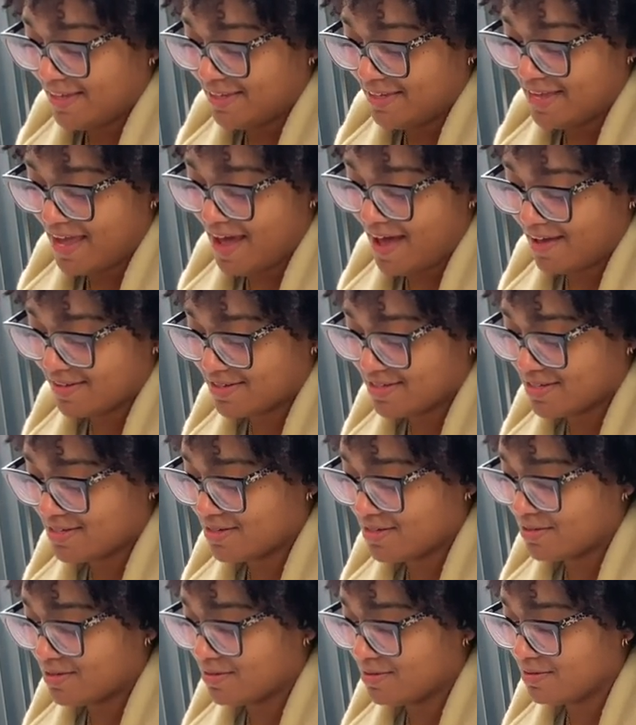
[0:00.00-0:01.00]

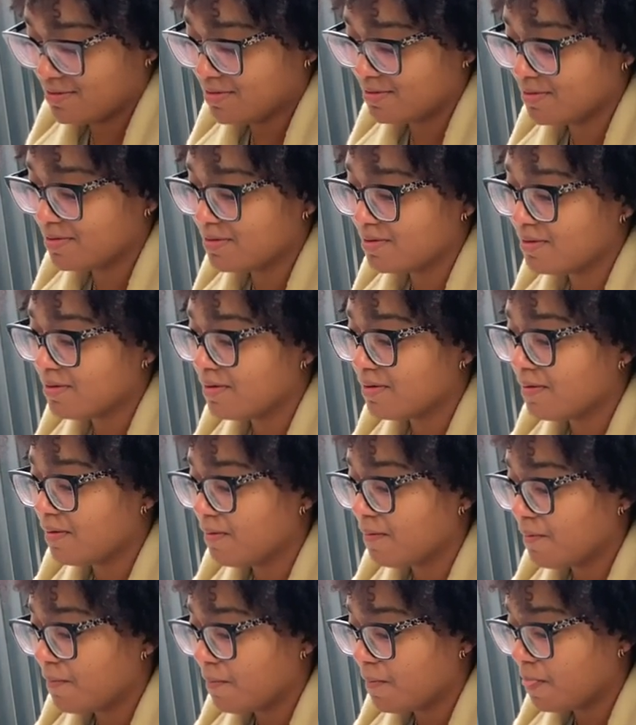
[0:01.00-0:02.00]
yes,
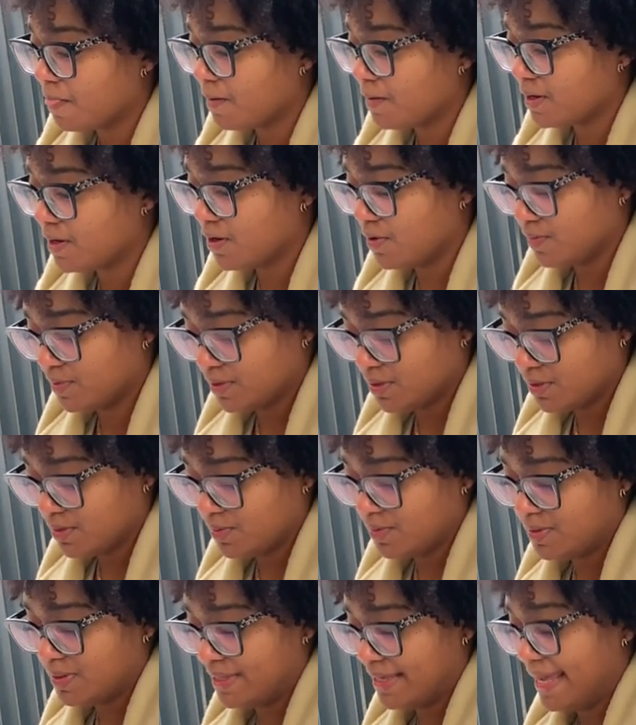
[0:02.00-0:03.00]
we're going to
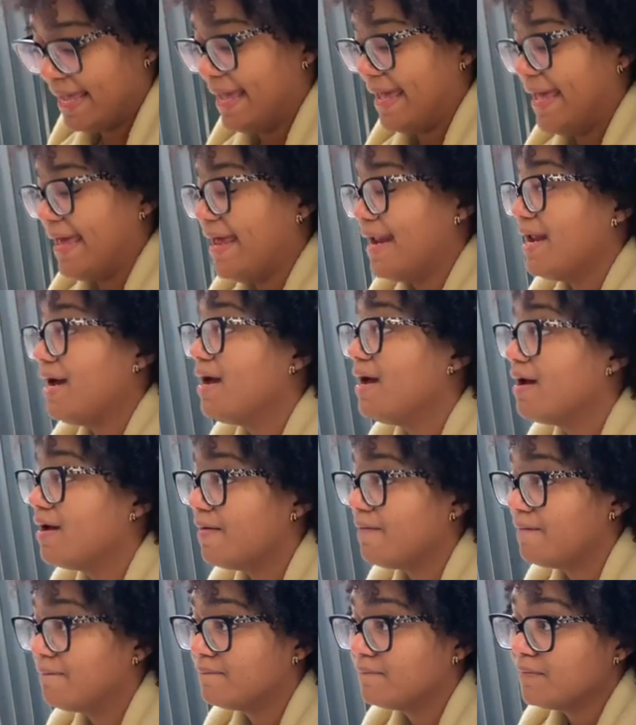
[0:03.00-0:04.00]
do that.
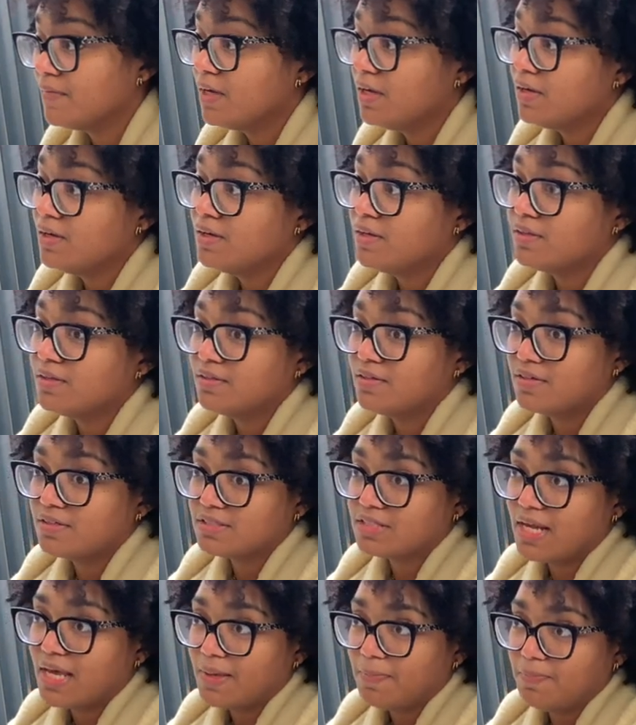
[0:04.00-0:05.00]

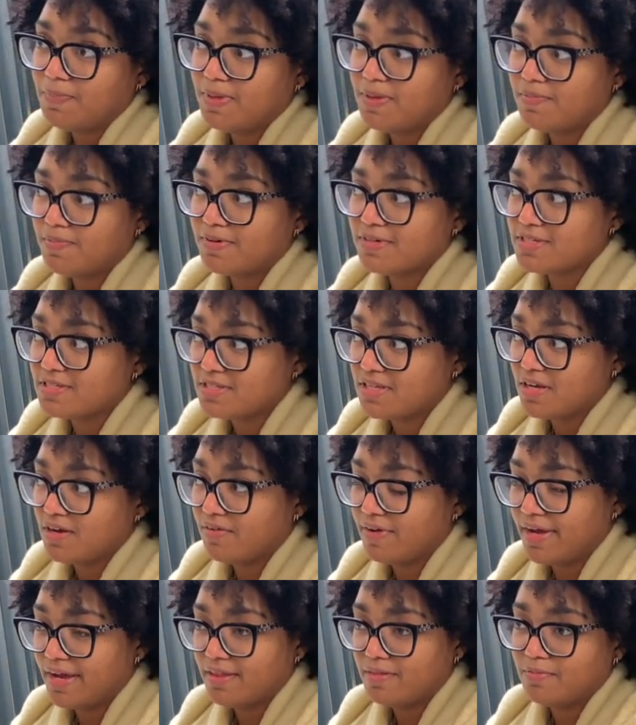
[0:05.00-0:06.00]
There's like people
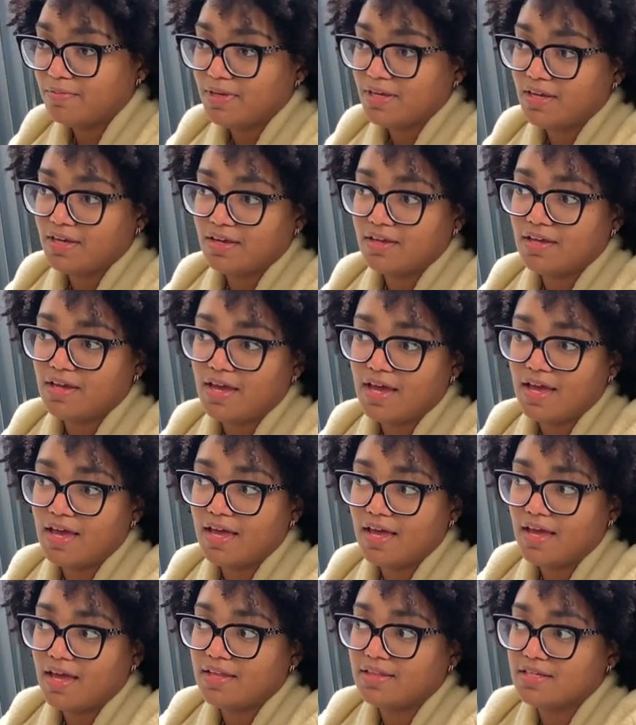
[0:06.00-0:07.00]
staring at me
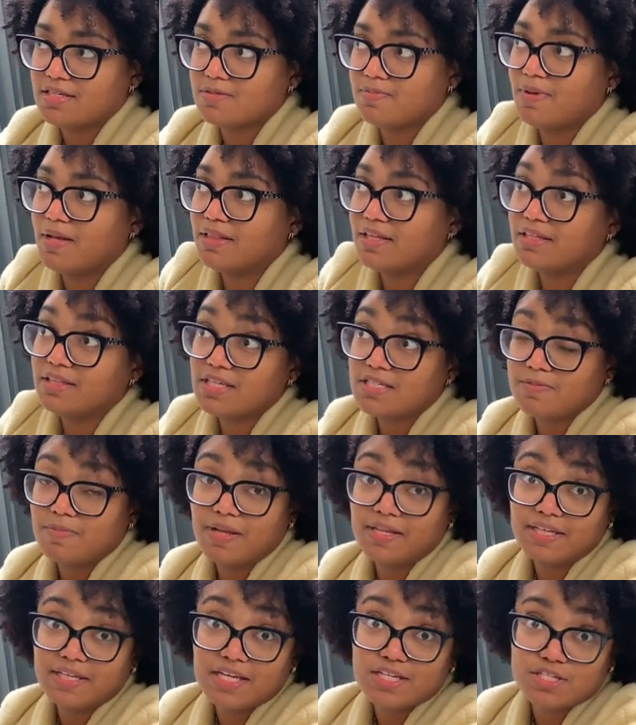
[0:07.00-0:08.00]
at this building. This
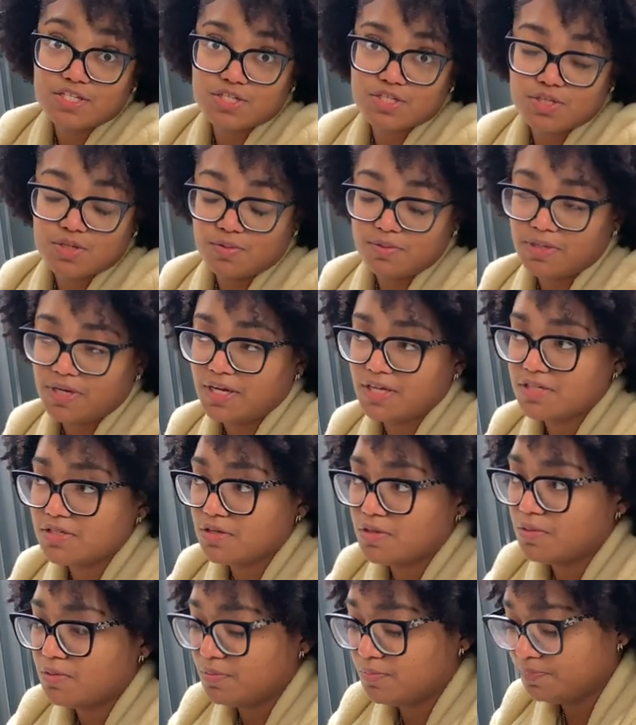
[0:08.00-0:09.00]
building is so nice
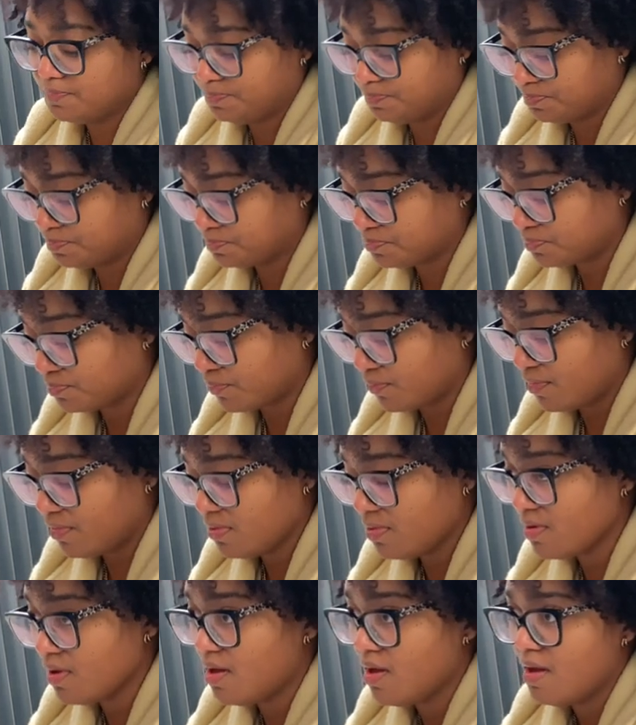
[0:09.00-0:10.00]

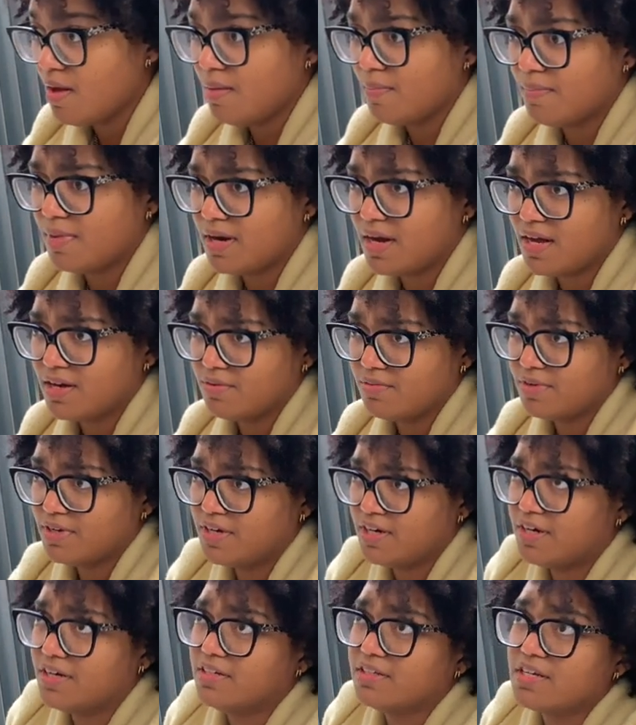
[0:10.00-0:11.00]
though, but I don't
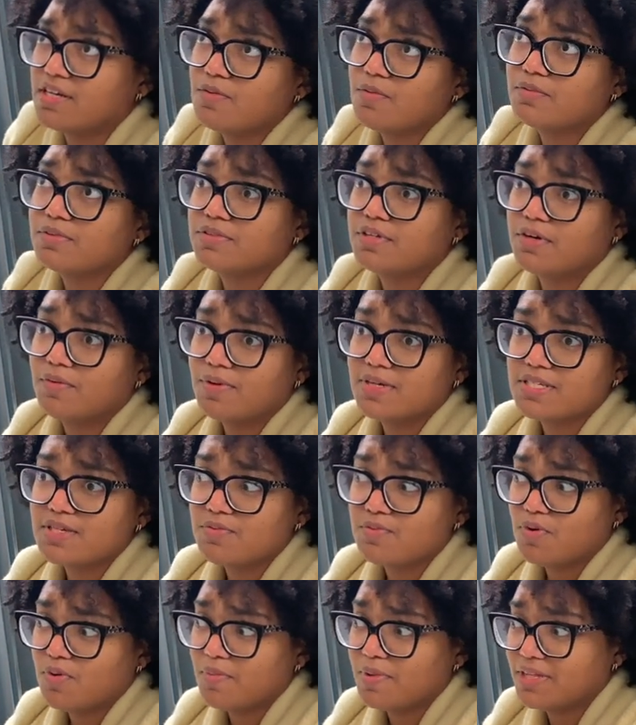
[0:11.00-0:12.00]
care. There was a
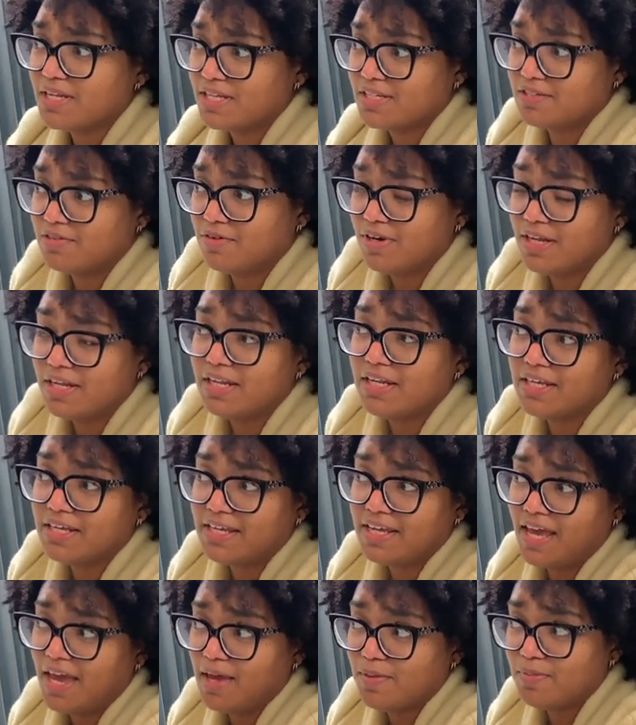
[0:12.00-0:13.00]
woman that literally
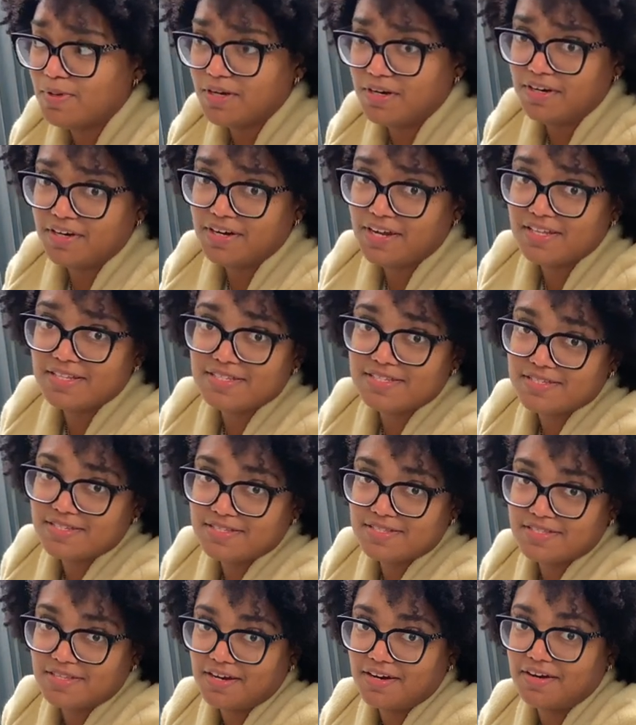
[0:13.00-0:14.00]
came here and
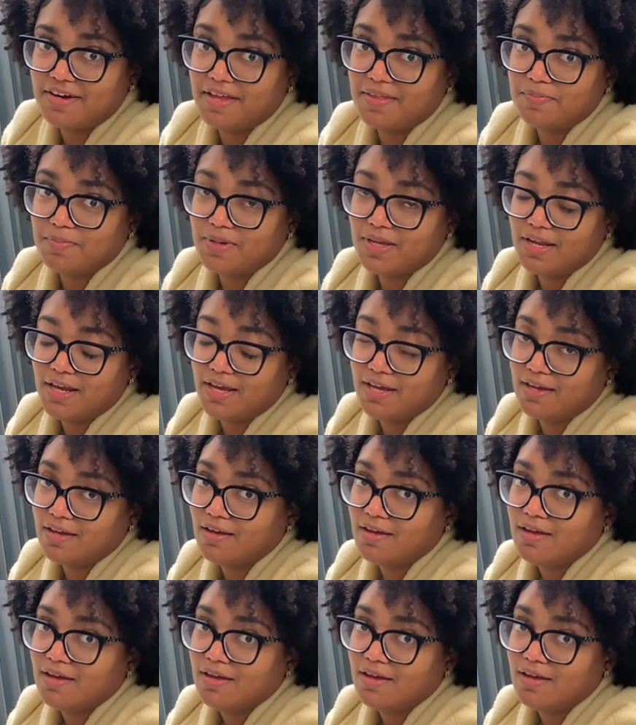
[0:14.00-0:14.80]
stared at me like,